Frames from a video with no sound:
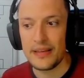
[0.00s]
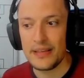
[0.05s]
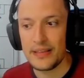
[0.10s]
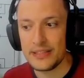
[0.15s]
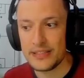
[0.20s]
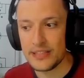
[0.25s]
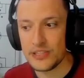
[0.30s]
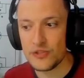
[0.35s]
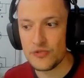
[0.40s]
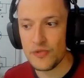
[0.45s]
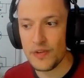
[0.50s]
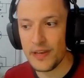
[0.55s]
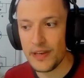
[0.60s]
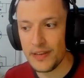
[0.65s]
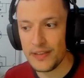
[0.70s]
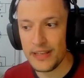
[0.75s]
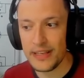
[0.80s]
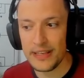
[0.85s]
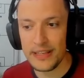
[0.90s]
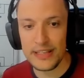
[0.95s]
He's a
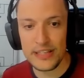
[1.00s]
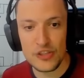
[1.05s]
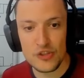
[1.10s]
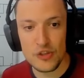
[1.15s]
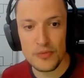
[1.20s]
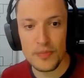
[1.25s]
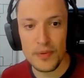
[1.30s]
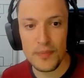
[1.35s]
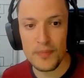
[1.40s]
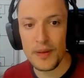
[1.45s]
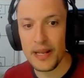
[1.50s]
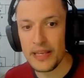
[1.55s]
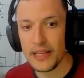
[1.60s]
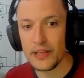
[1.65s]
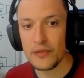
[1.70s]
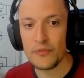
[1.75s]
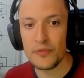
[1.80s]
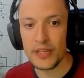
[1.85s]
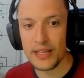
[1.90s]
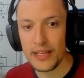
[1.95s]
striker that needs to be
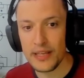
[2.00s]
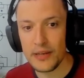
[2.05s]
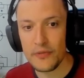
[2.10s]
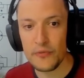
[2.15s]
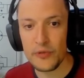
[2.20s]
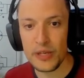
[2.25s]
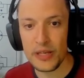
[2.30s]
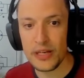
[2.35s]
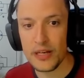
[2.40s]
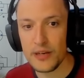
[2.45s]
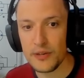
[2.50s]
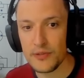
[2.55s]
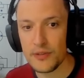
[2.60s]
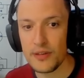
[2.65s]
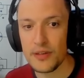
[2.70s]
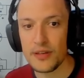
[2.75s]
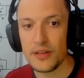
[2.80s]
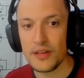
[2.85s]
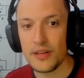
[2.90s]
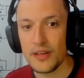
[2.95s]
playing week in, week out.
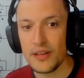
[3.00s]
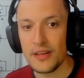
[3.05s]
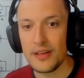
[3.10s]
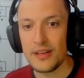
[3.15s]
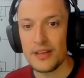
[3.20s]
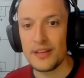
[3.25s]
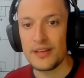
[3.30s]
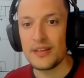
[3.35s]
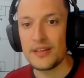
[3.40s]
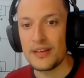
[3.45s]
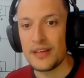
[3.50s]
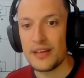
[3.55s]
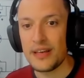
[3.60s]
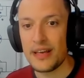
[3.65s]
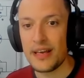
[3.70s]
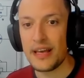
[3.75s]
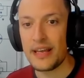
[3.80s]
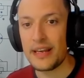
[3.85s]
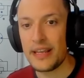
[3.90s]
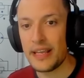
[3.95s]

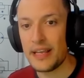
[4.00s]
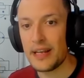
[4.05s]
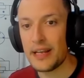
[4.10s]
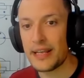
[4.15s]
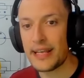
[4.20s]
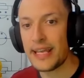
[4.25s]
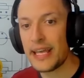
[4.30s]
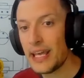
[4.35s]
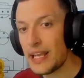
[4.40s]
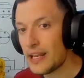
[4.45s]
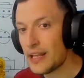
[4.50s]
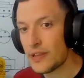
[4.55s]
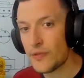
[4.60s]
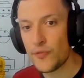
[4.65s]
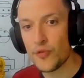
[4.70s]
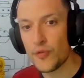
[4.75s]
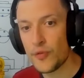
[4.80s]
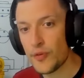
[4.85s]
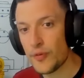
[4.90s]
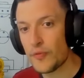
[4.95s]
And he'll kill it
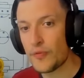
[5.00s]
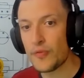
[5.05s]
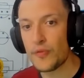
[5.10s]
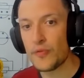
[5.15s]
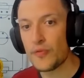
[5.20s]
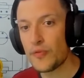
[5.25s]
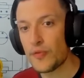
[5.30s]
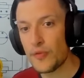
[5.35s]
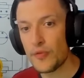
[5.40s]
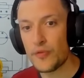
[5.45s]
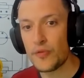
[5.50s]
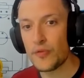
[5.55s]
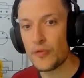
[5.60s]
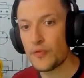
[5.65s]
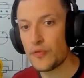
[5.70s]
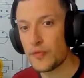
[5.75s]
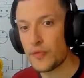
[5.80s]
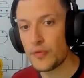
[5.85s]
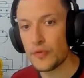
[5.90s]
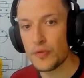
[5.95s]
for
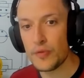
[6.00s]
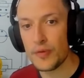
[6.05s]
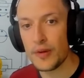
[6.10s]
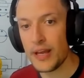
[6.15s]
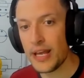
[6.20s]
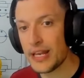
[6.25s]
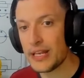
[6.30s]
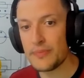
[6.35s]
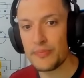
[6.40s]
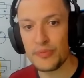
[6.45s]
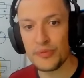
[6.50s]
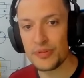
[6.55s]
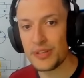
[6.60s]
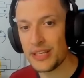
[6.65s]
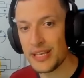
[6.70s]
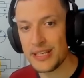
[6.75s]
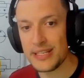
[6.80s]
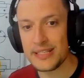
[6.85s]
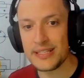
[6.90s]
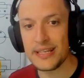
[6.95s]

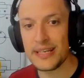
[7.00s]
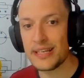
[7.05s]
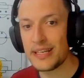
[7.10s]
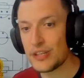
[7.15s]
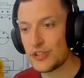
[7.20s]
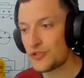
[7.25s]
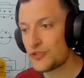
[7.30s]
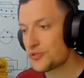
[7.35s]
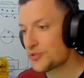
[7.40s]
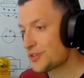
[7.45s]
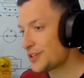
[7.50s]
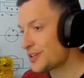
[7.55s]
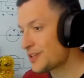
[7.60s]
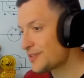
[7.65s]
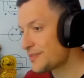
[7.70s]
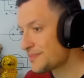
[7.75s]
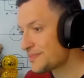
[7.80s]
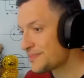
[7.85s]
anybody else that he'd join.